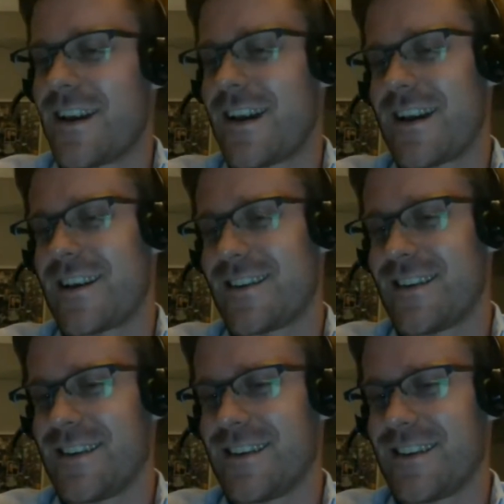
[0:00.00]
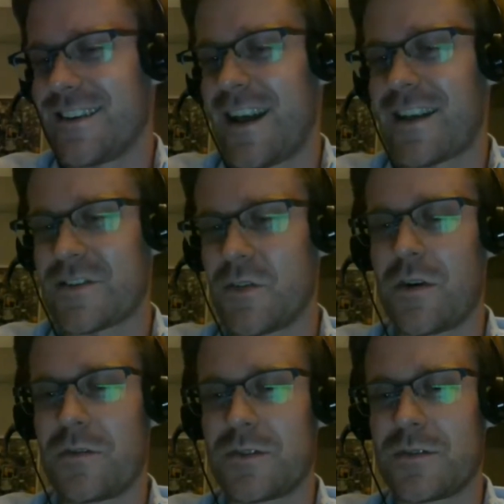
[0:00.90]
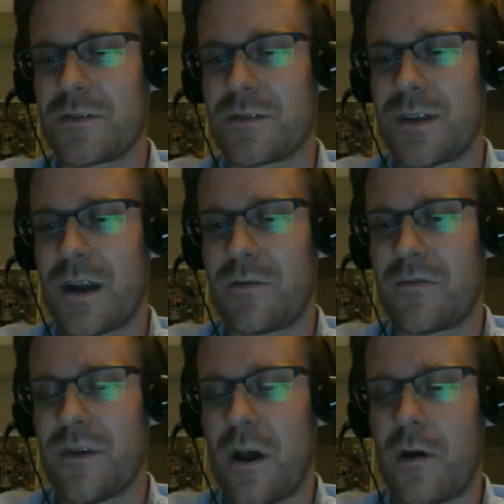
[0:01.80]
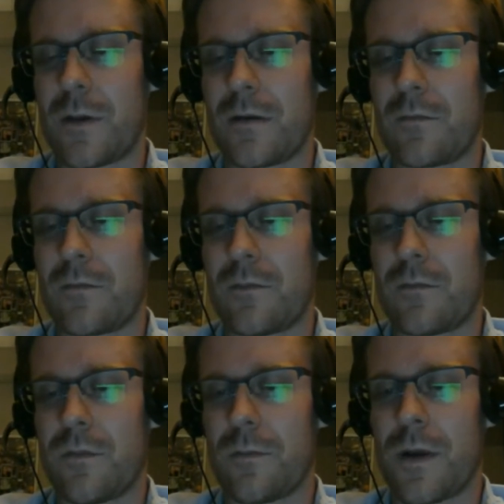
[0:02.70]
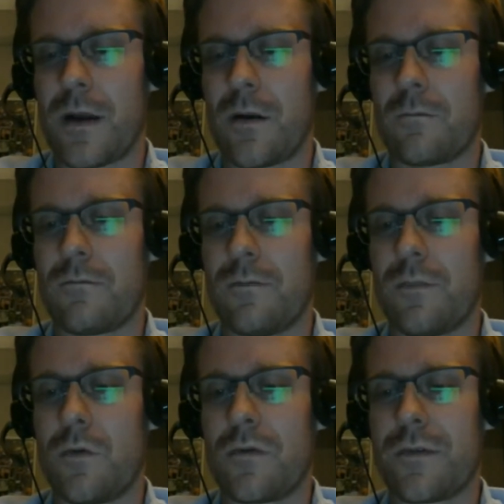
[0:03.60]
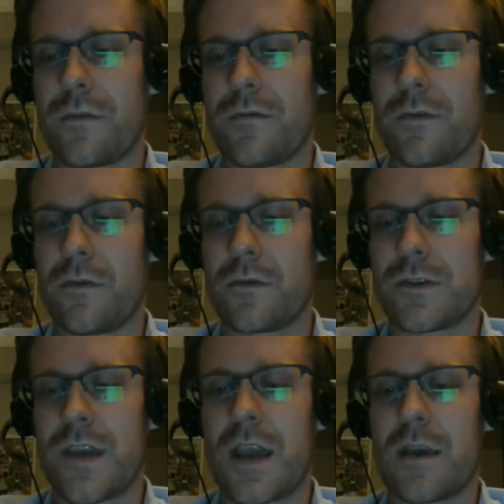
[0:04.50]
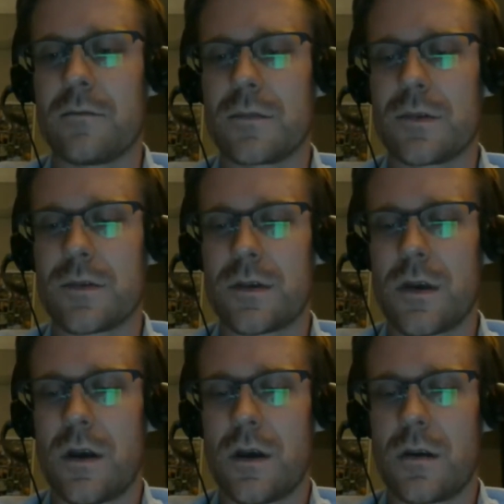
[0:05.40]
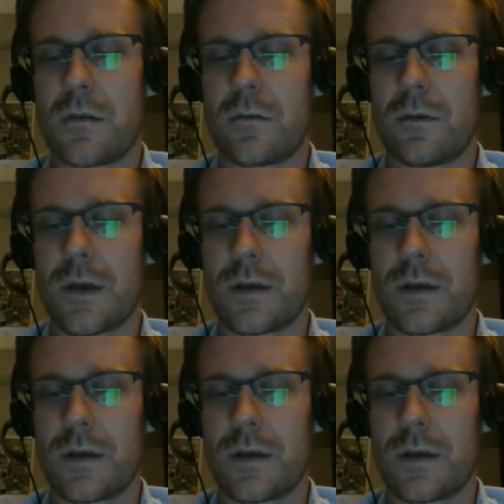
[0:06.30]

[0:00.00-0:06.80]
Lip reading: And so I was kind of helping prepare both of those games like